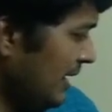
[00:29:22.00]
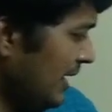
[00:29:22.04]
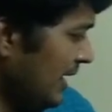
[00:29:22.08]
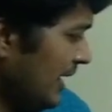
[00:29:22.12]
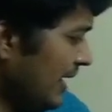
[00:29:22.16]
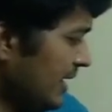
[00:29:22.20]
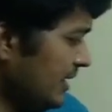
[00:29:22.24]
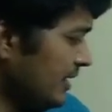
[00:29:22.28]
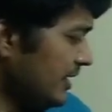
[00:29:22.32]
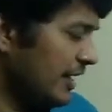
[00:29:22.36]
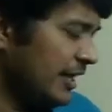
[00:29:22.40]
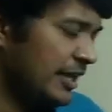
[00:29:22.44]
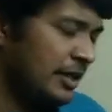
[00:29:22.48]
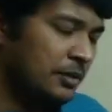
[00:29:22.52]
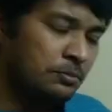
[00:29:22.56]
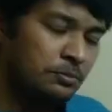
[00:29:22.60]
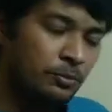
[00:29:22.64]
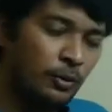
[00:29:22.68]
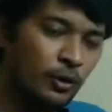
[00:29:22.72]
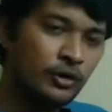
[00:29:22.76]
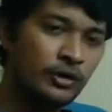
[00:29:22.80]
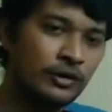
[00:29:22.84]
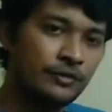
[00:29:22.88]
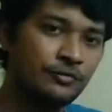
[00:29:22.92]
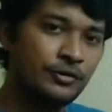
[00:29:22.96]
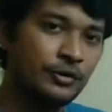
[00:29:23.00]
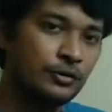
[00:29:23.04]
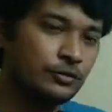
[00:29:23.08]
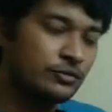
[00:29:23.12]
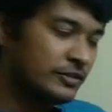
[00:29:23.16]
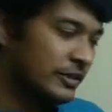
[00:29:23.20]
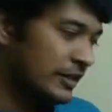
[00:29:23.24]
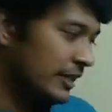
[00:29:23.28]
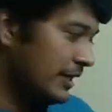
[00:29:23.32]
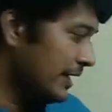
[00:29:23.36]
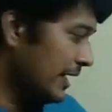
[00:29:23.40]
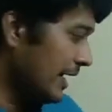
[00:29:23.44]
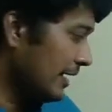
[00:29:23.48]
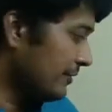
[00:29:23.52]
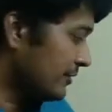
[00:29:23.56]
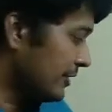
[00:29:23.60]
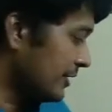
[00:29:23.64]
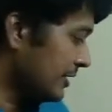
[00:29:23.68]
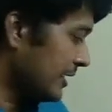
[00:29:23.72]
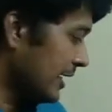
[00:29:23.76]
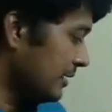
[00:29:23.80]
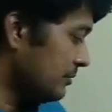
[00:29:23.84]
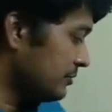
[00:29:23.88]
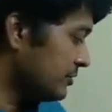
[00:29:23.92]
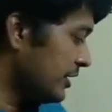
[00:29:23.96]
And in book, if you see,
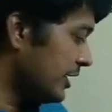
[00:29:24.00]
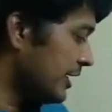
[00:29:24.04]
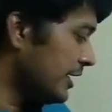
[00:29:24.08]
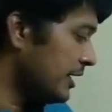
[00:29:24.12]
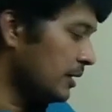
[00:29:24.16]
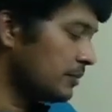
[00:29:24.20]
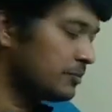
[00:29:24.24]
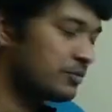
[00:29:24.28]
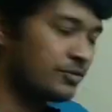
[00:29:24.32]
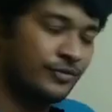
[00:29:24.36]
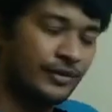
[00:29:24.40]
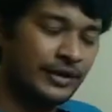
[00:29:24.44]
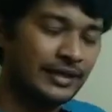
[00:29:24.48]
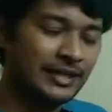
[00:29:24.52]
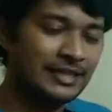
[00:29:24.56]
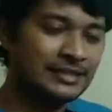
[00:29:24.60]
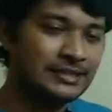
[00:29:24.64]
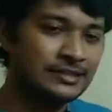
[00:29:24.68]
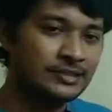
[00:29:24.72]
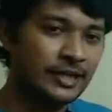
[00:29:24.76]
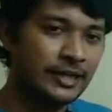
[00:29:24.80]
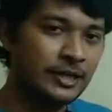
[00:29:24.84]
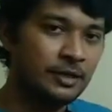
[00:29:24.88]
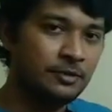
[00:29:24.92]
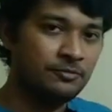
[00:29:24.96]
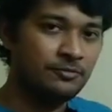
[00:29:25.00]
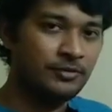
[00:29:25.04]
after time study comes fatigue study,